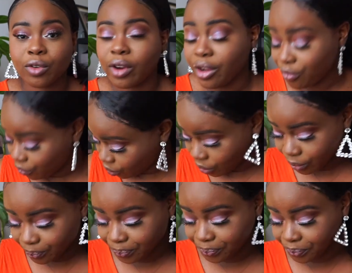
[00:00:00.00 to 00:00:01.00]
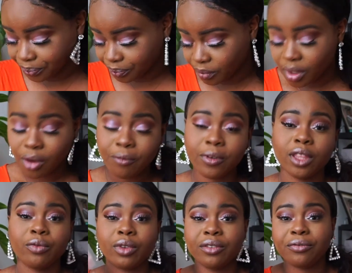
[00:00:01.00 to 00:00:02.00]
grateful for
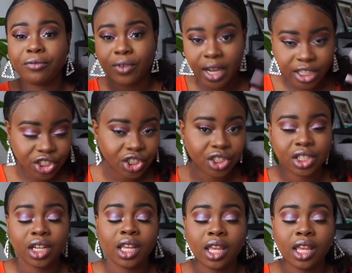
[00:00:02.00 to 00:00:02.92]
the refresh